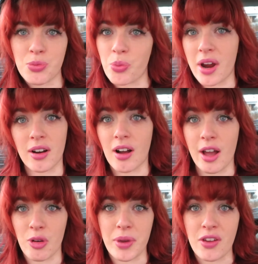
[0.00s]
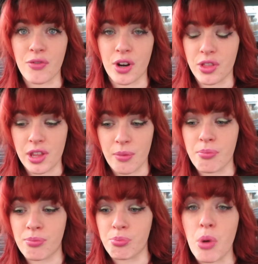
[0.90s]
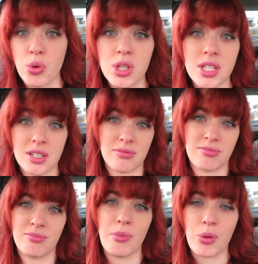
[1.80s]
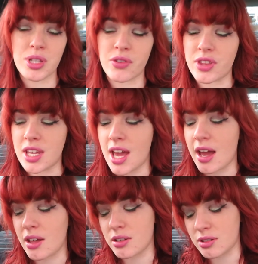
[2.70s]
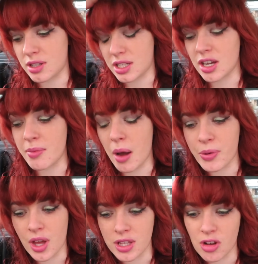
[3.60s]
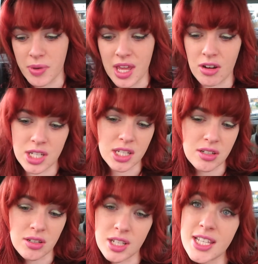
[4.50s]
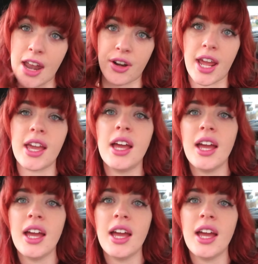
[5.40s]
where I will be for the most of the TimeHopAthon, so I'll be there until Saturday.